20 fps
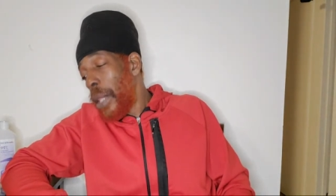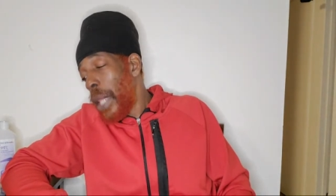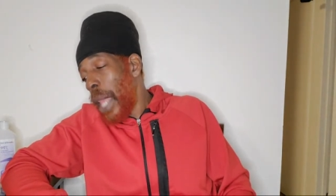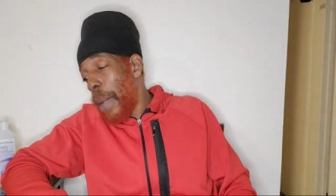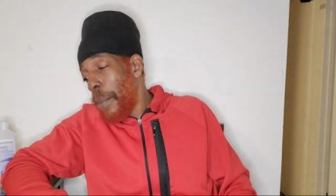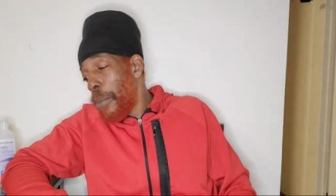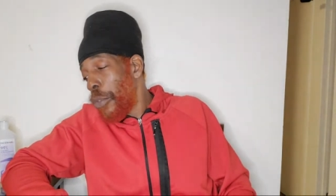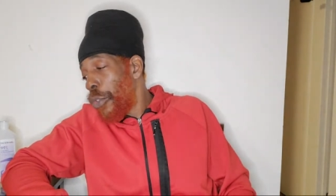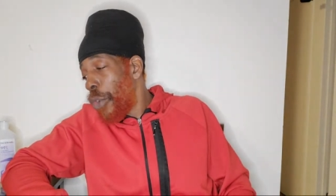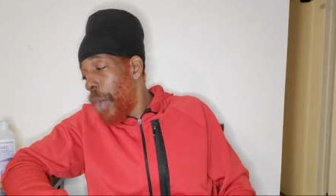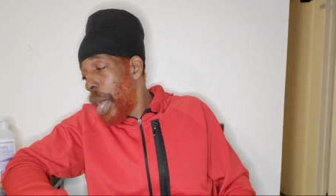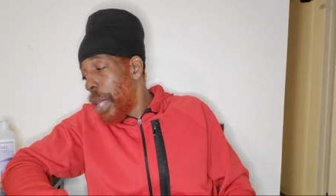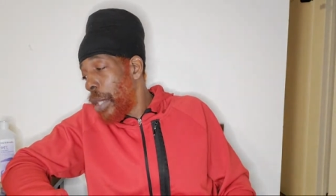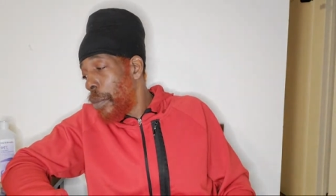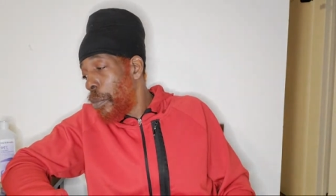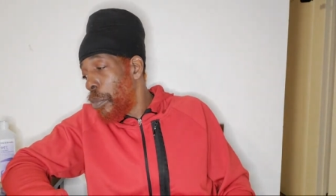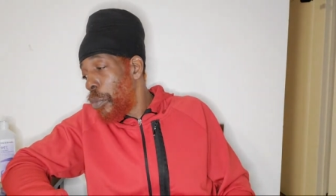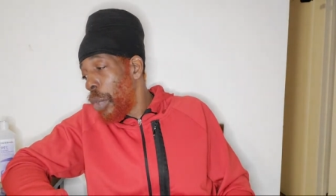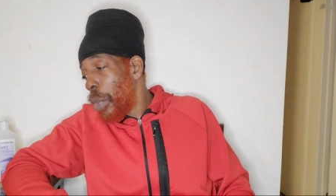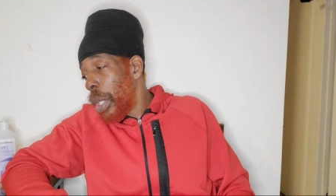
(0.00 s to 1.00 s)
I'm trying to
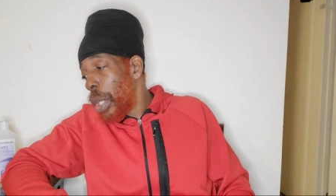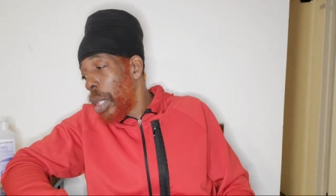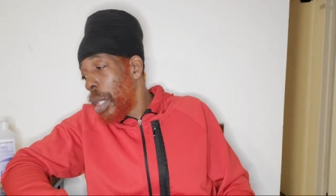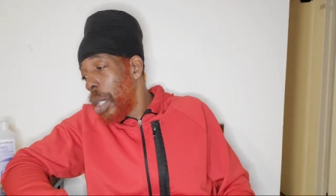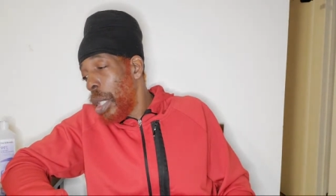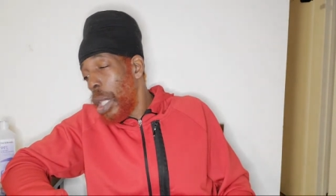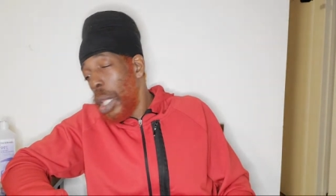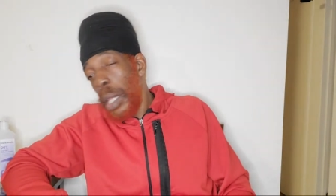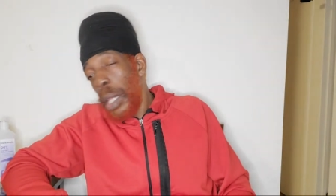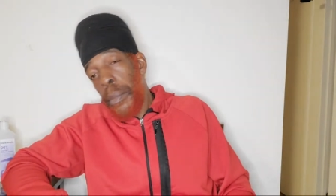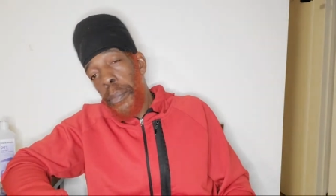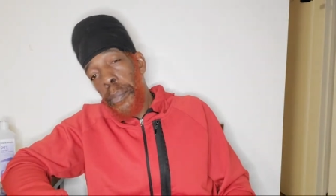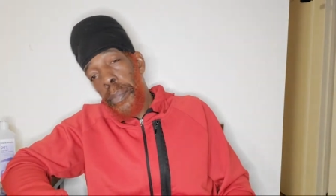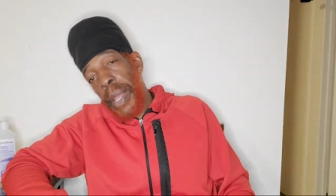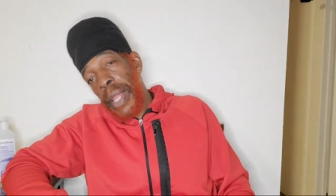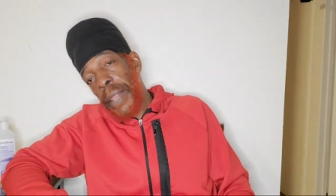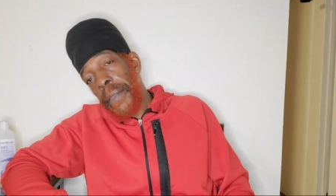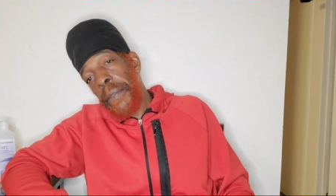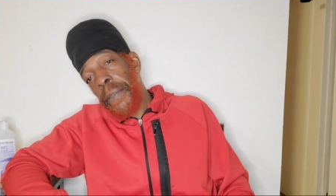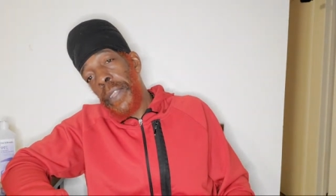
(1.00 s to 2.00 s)
bring
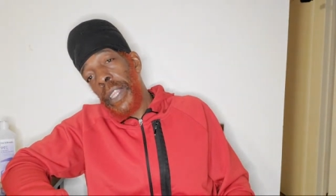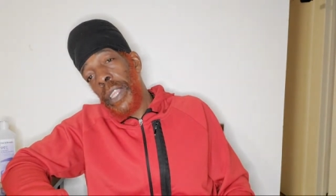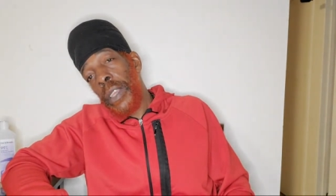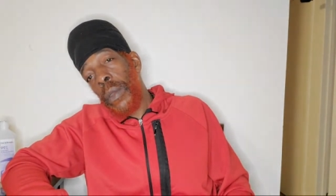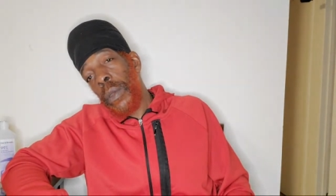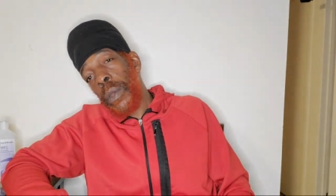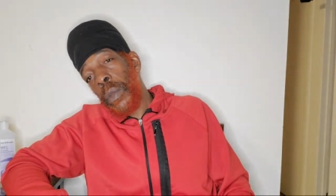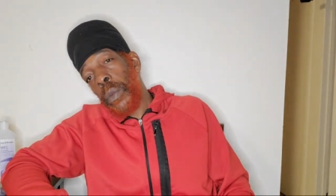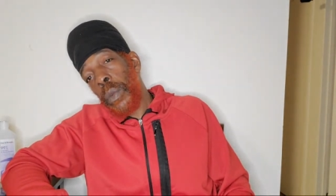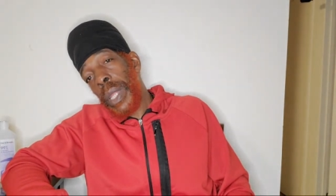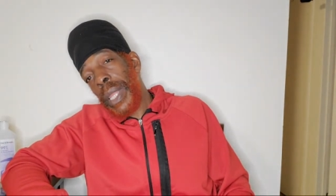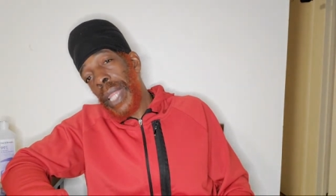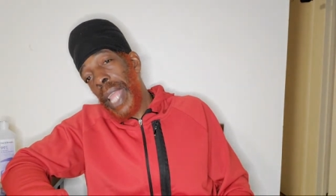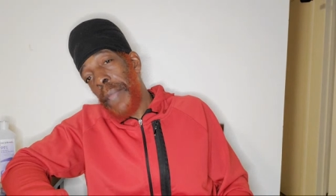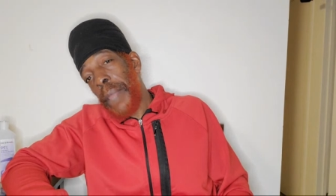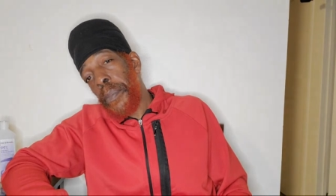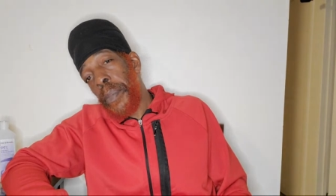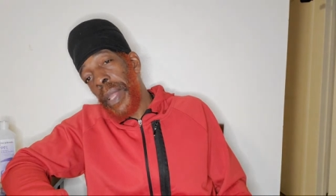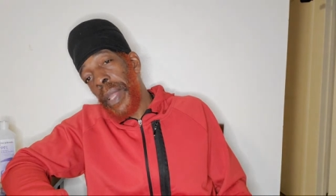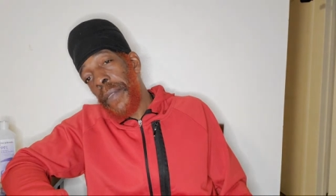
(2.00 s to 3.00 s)
better videos, well
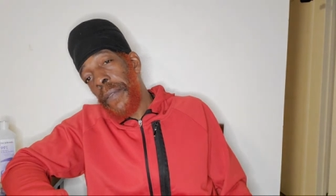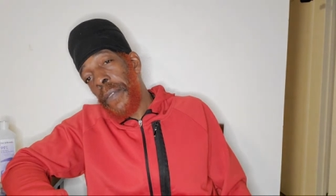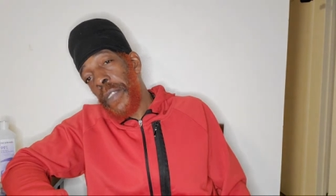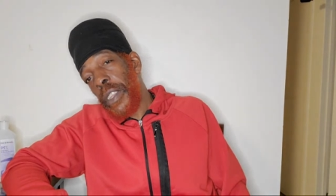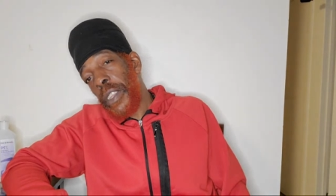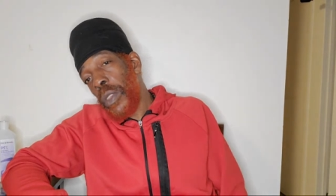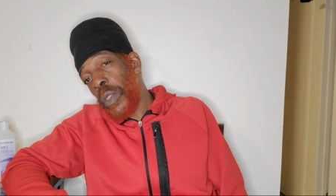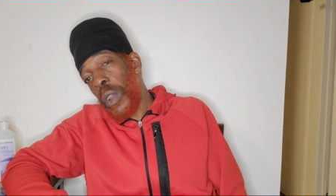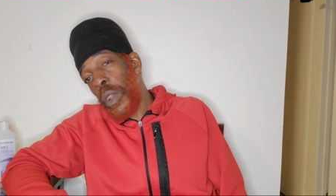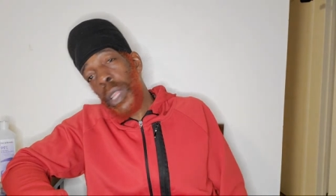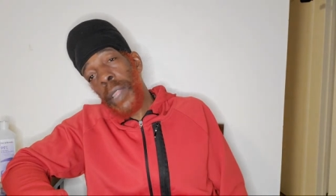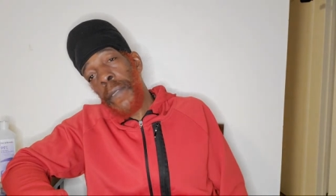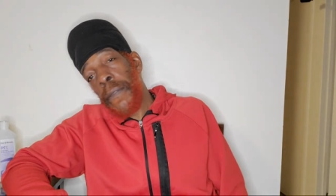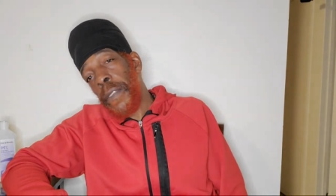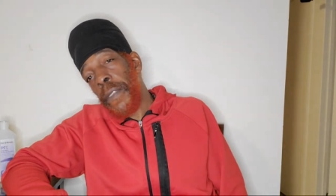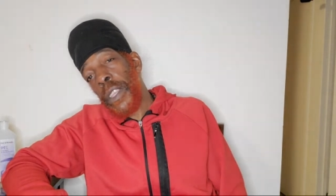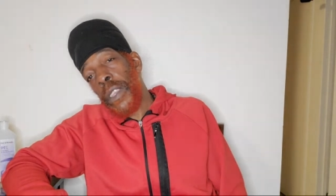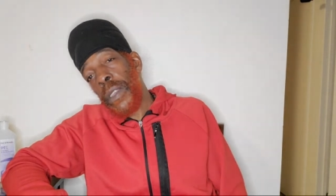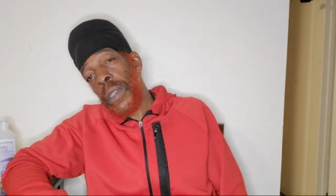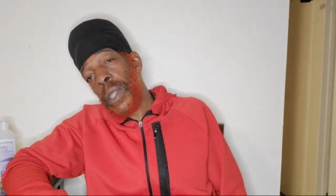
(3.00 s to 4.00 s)
not better videos, all the
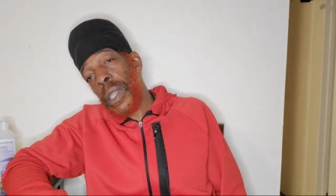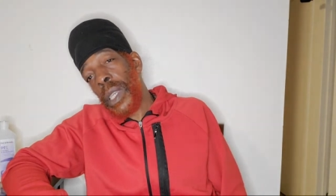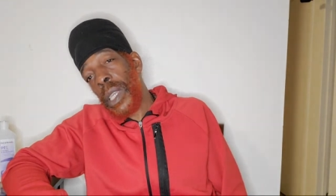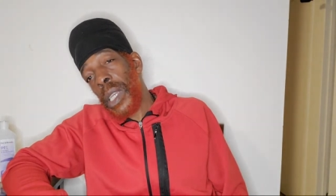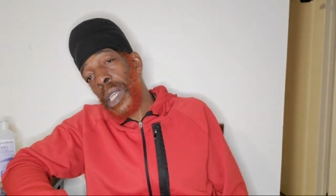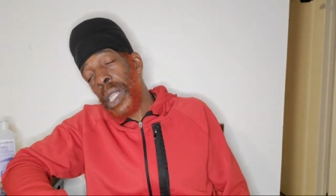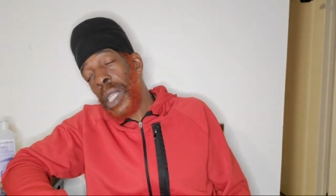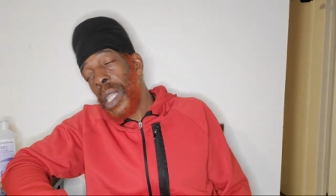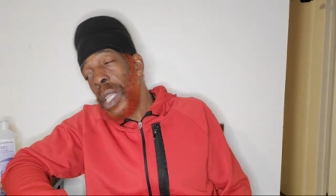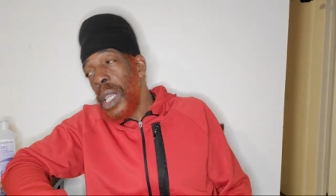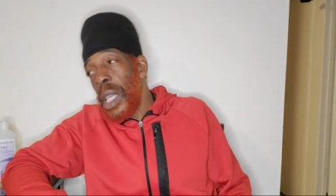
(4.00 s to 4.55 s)
videos are good.